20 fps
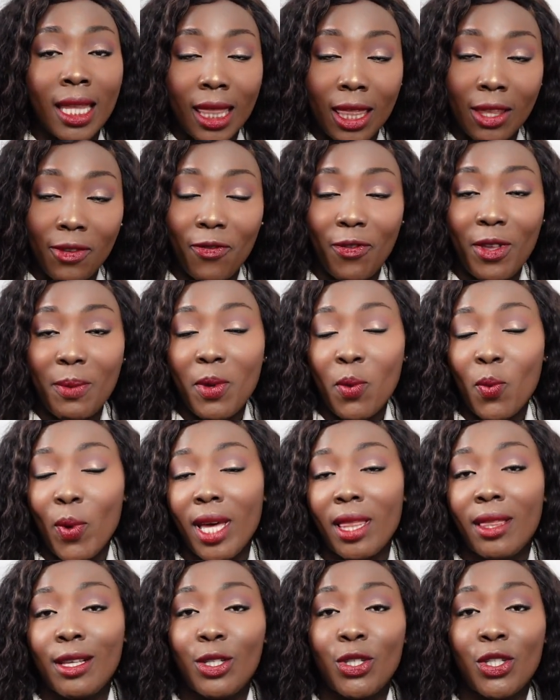The Phoebe
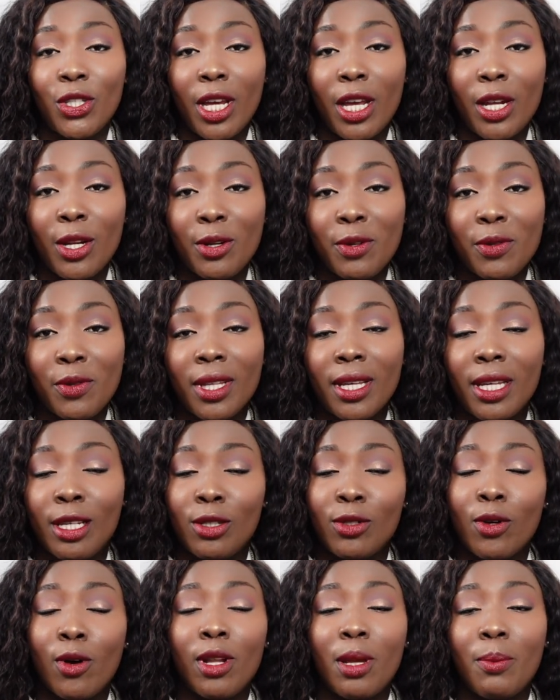Way of this channel
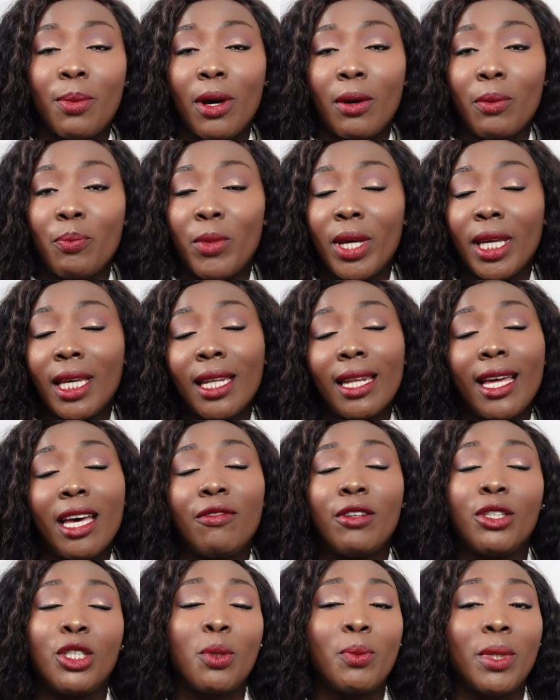is all about making
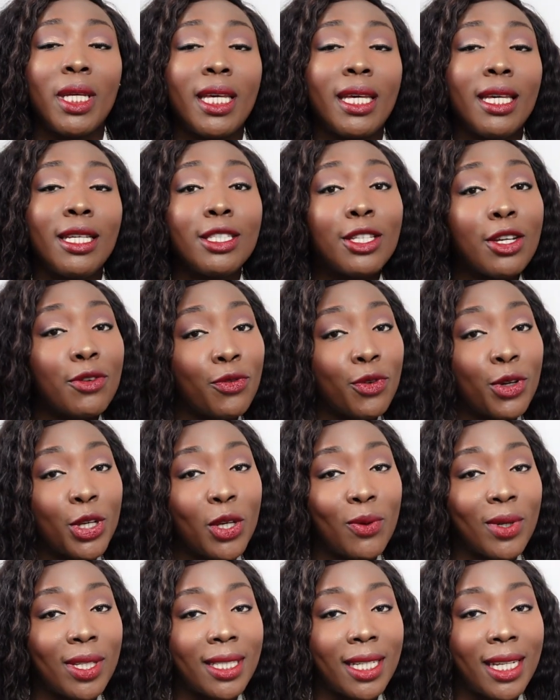life in Germany easier for
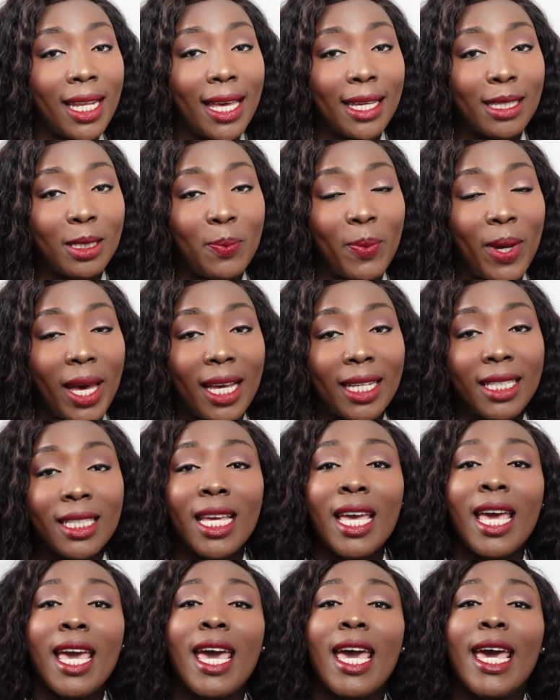you as an
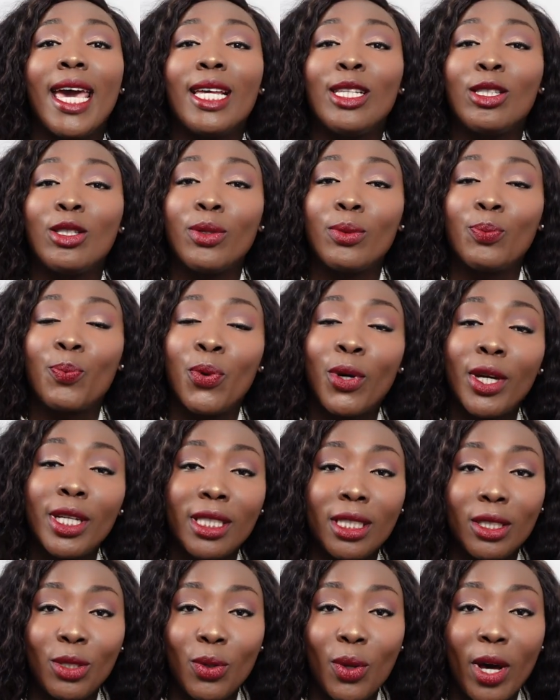expat, and to
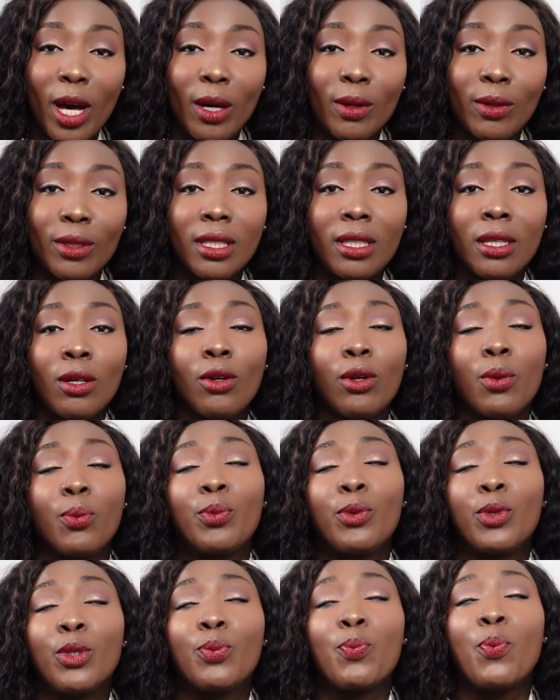point you out, or to
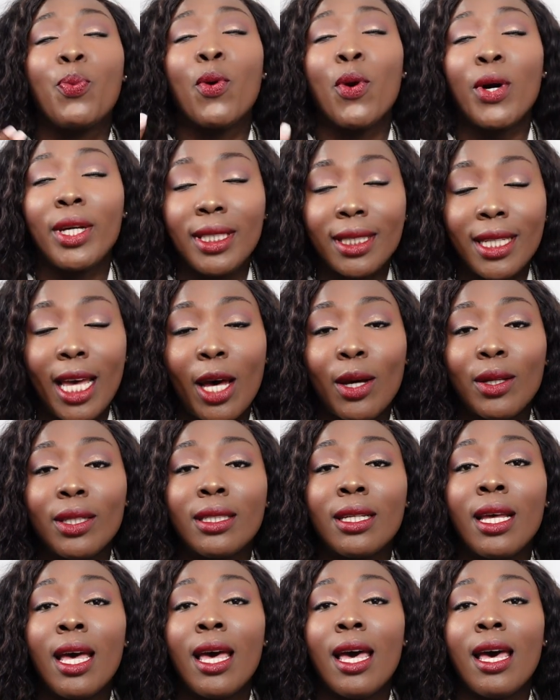point
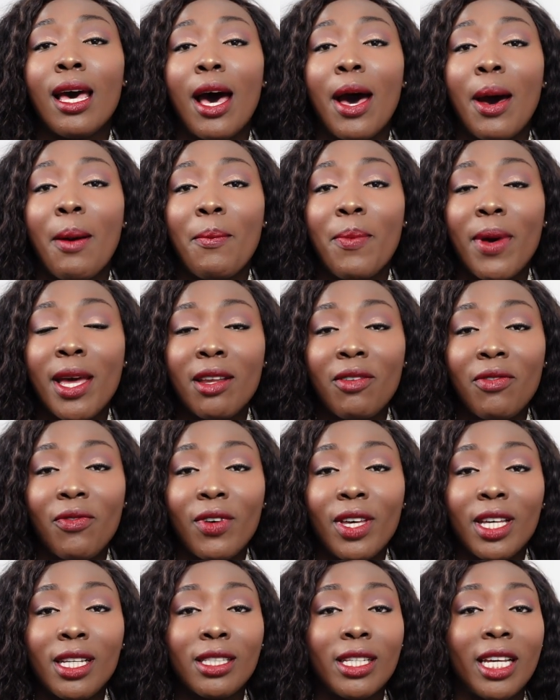out
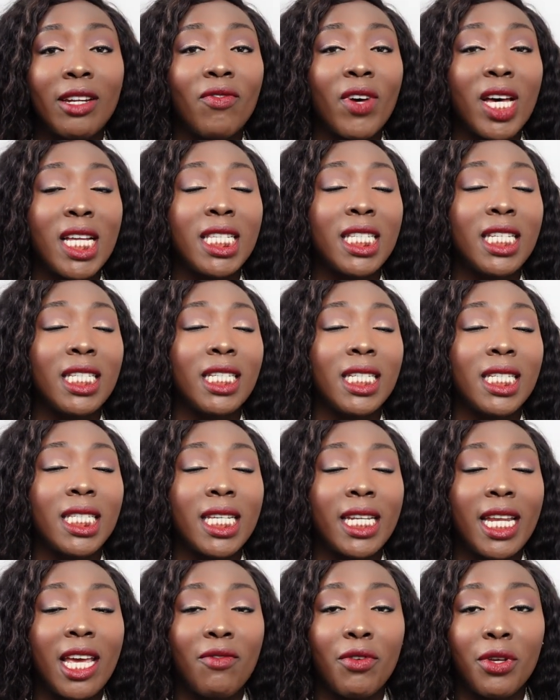benefits,
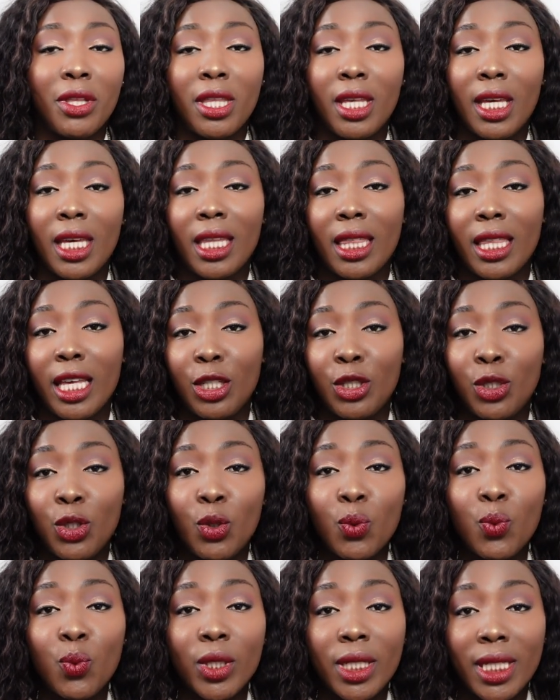advantages, and everything that
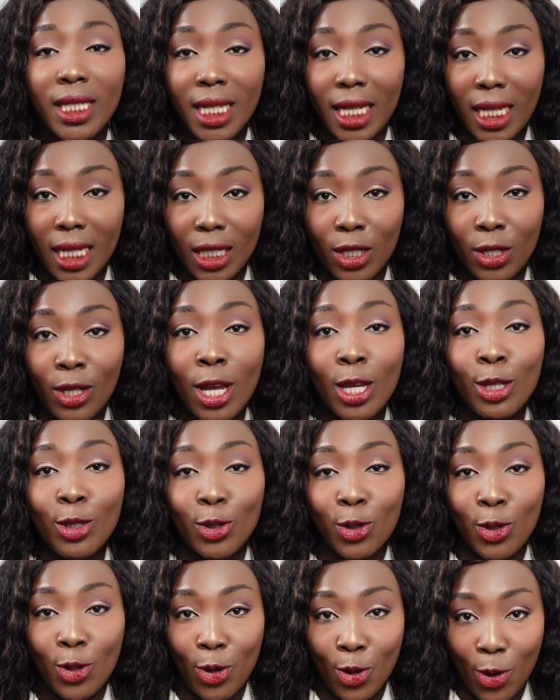you would need
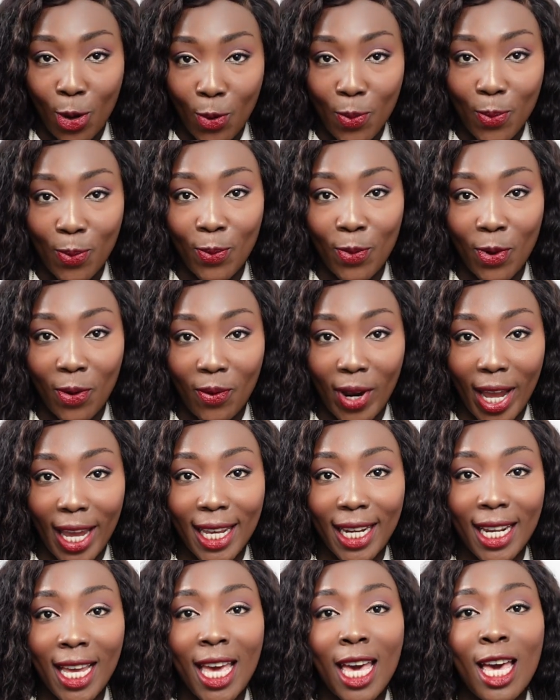to know, all
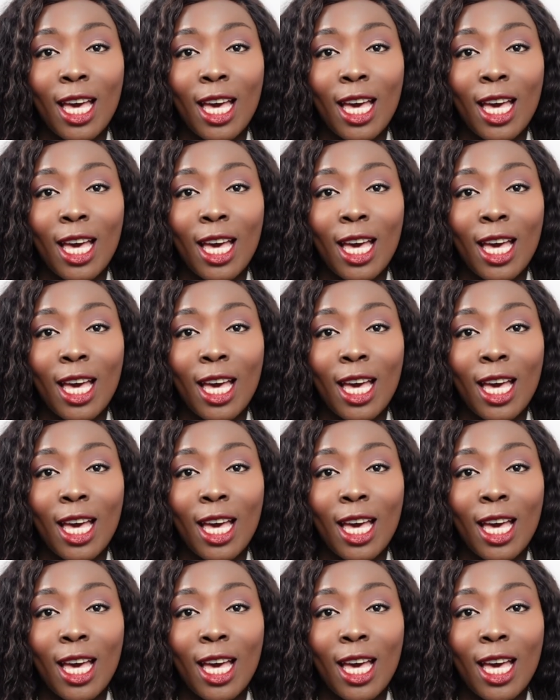right?